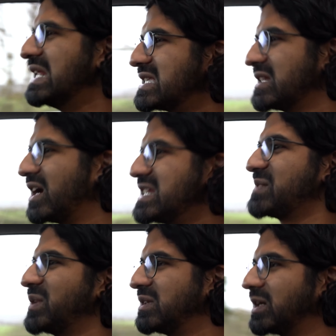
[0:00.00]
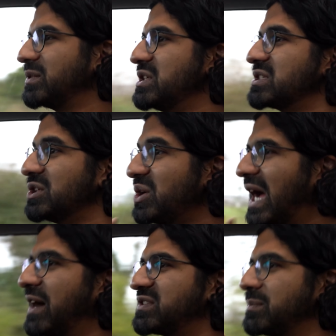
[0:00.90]
into 90s BMWs, you
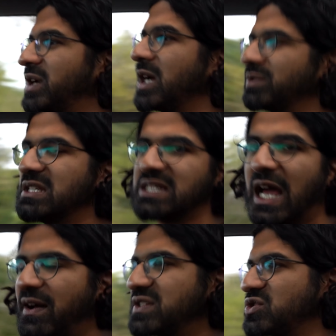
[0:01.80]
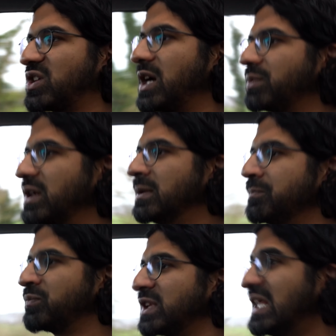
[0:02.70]
have to buy one of these. You have to try one.
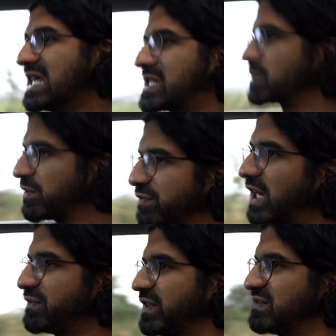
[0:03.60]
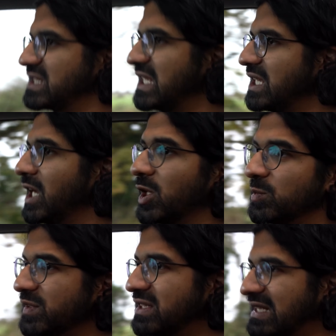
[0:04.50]
This or a 550
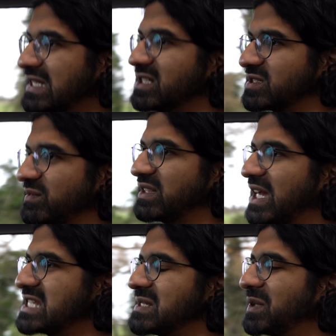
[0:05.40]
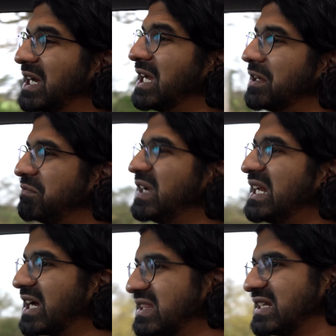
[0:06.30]
or even an E63 330, but
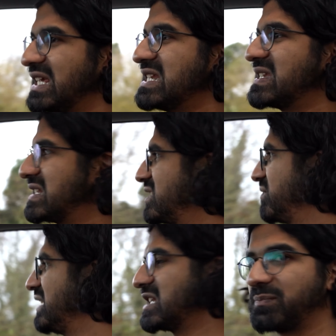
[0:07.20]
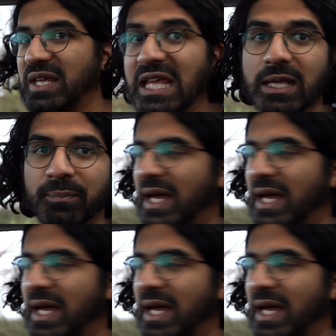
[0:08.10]
really I think the E63 is peak